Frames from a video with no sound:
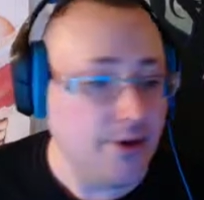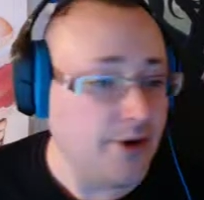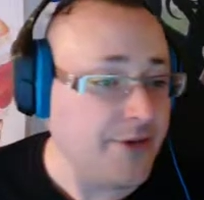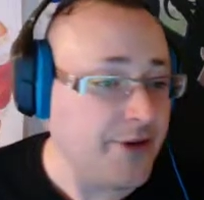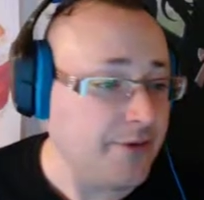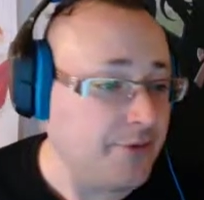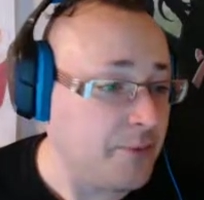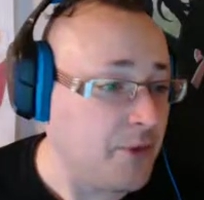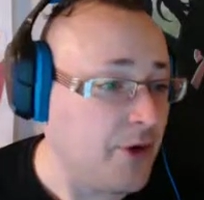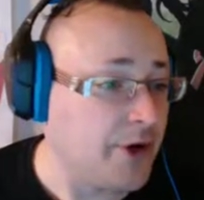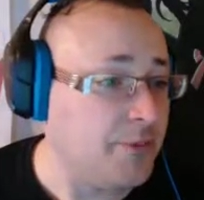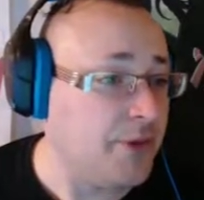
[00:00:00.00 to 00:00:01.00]
thing from the
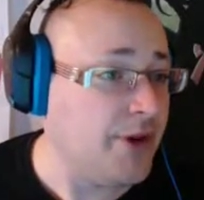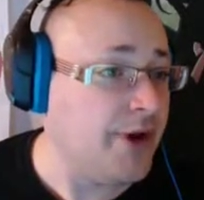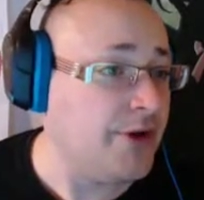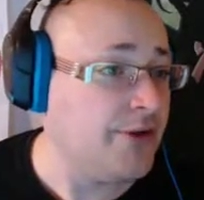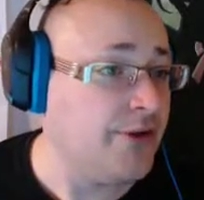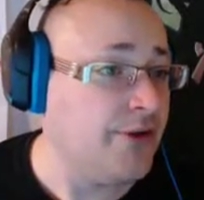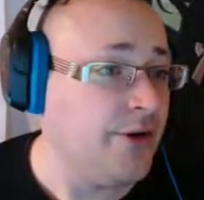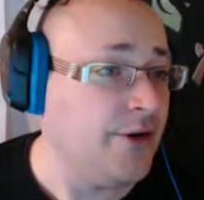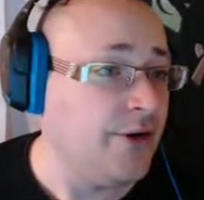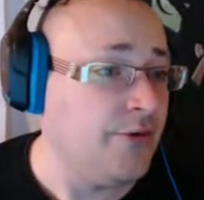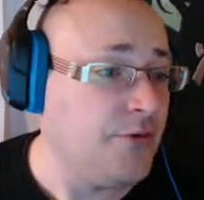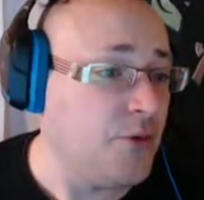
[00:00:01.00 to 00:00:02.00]
marketplace
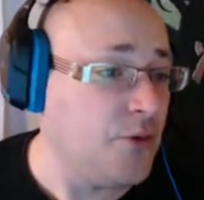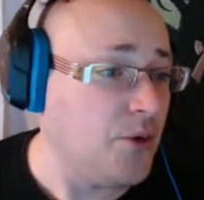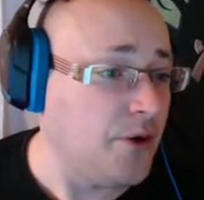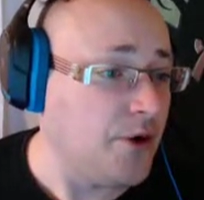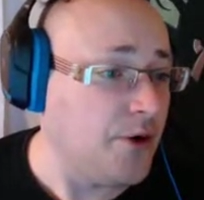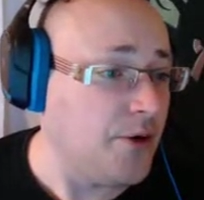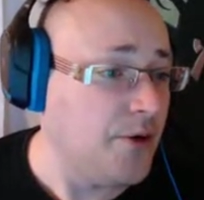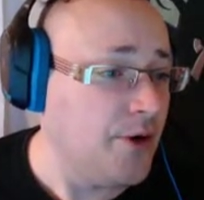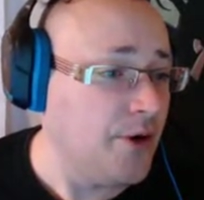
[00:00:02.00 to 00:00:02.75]
for